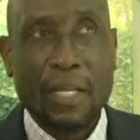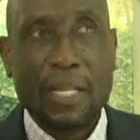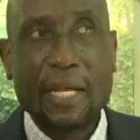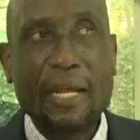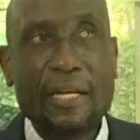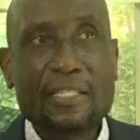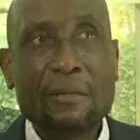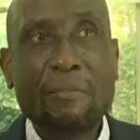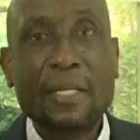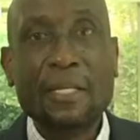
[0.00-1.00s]
That
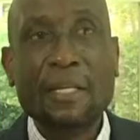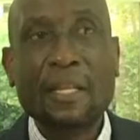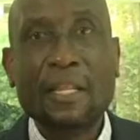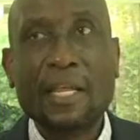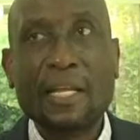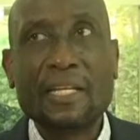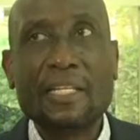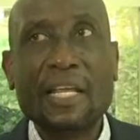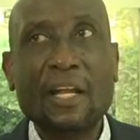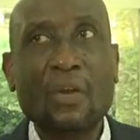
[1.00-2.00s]
doesn't mean that
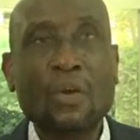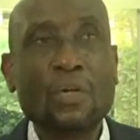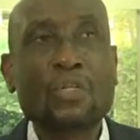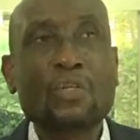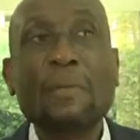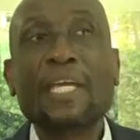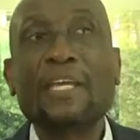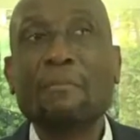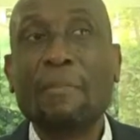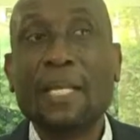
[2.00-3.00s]
they're not
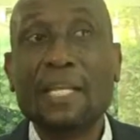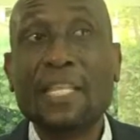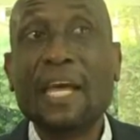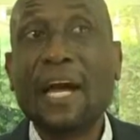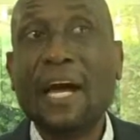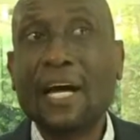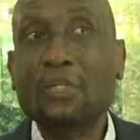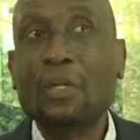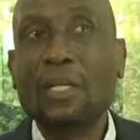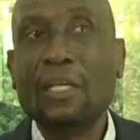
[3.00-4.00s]
making money. They're
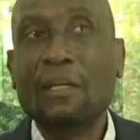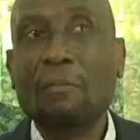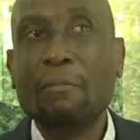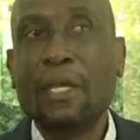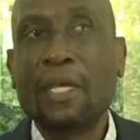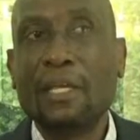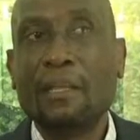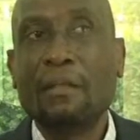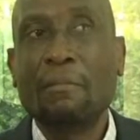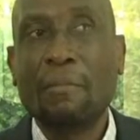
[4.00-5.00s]
actually making
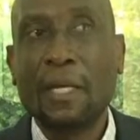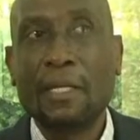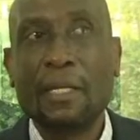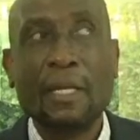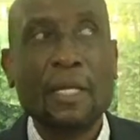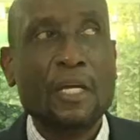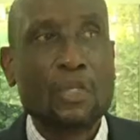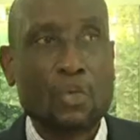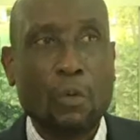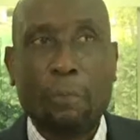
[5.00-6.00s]
money.
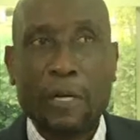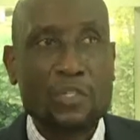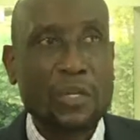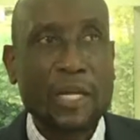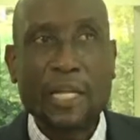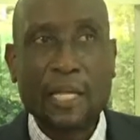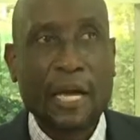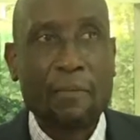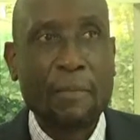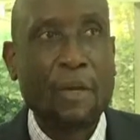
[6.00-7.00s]
So personally,
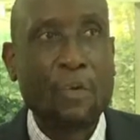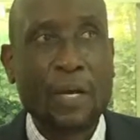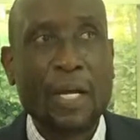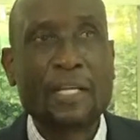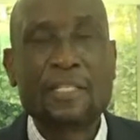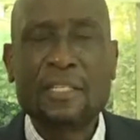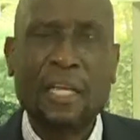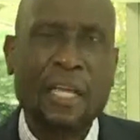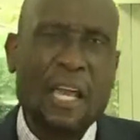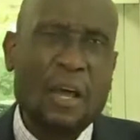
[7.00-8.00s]
I may look and I
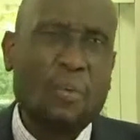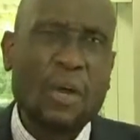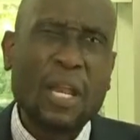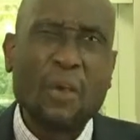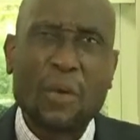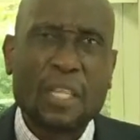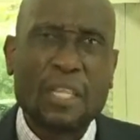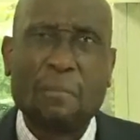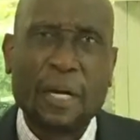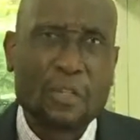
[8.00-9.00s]
say, when I look at
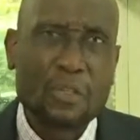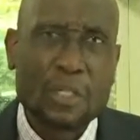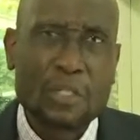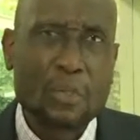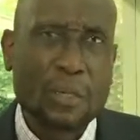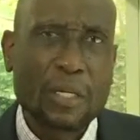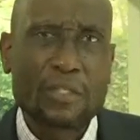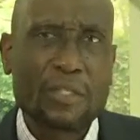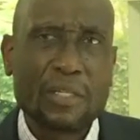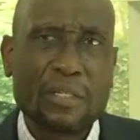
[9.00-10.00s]
the banks on the stock
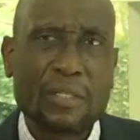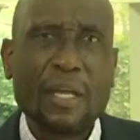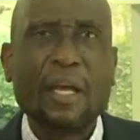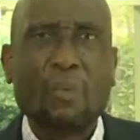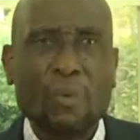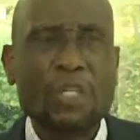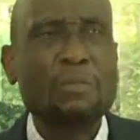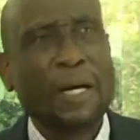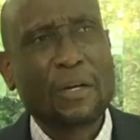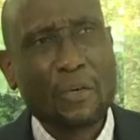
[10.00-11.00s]
exchange, which
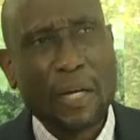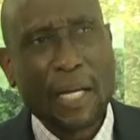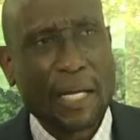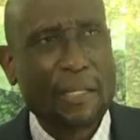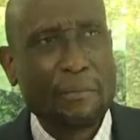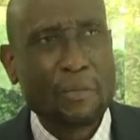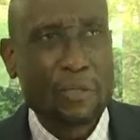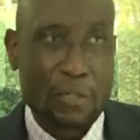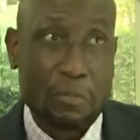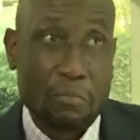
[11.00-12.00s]
bank do I like the
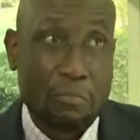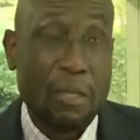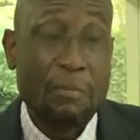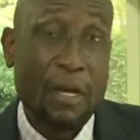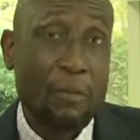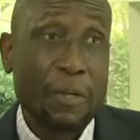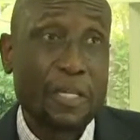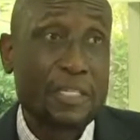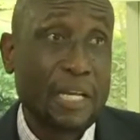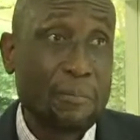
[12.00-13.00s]
most? Maybe I'll pick
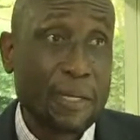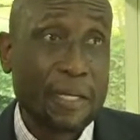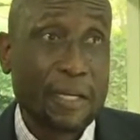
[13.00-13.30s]
Stanbic.